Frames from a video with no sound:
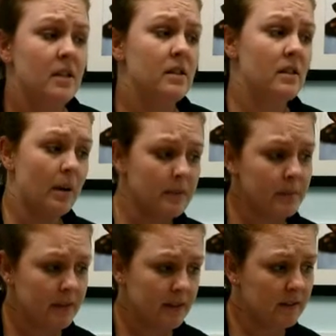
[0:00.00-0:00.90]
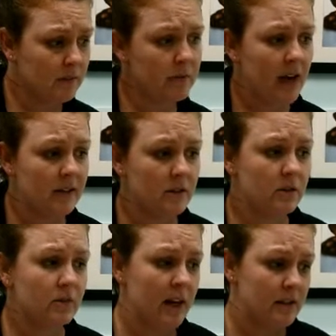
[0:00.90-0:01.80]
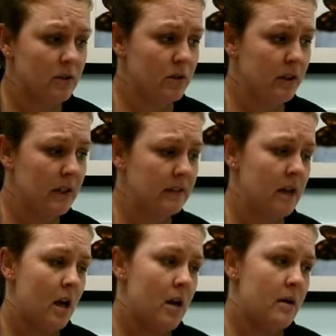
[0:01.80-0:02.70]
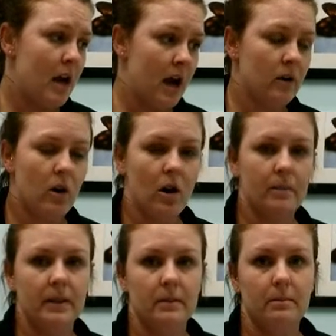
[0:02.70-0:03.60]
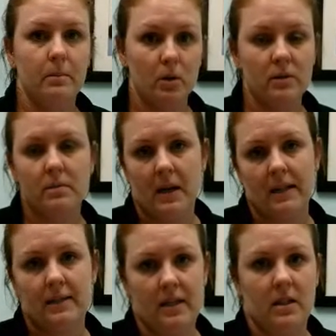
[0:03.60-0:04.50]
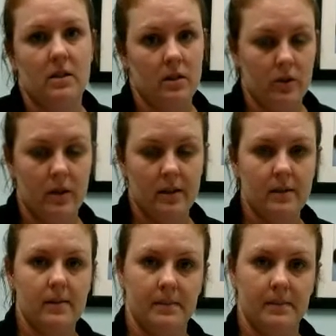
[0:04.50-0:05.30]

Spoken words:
Some species of rats do this, not all, but most mice tend to do this.